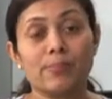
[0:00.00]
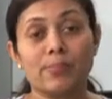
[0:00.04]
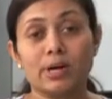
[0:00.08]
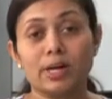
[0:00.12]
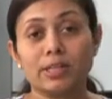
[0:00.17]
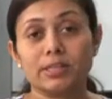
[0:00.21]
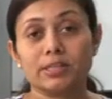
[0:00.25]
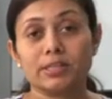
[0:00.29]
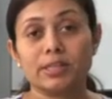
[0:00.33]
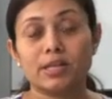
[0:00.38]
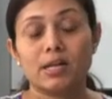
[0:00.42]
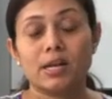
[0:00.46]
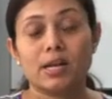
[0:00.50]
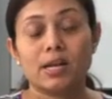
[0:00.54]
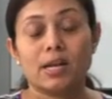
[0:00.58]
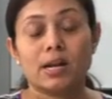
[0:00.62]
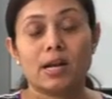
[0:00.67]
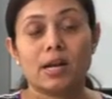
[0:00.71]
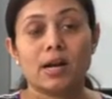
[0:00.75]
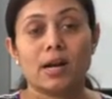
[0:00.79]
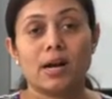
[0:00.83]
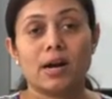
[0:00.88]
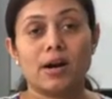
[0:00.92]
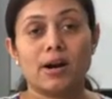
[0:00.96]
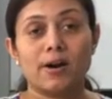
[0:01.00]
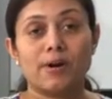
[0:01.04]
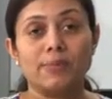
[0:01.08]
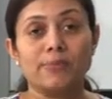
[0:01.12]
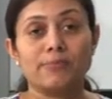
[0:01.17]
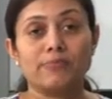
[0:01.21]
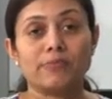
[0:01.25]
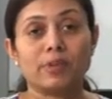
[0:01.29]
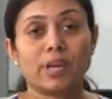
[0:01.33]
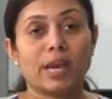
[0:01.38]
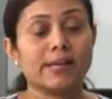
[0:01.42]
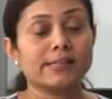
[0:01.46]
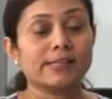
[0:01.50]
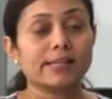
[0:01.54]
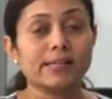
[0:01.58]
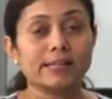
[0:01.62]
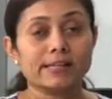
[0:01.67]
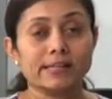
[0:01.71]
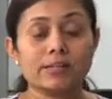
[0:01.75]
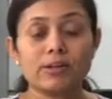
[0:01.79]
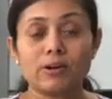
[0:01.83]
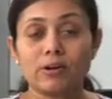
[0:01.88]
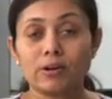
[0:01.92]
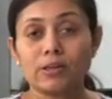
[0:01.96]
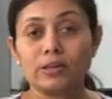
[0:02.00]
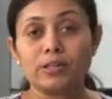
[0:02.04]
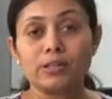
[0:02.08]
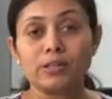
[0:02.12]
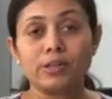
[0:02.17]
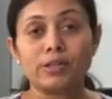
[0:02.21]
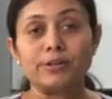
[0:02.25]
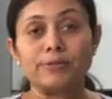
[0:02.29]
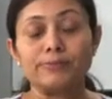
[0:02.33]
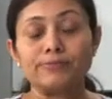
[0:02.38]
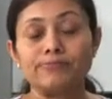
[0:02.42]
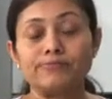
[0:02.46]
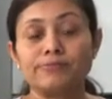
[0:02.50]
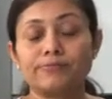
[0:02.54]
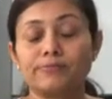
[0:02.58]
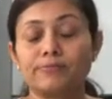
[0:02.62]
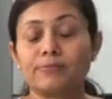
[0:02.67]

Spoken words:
But as I said earlier,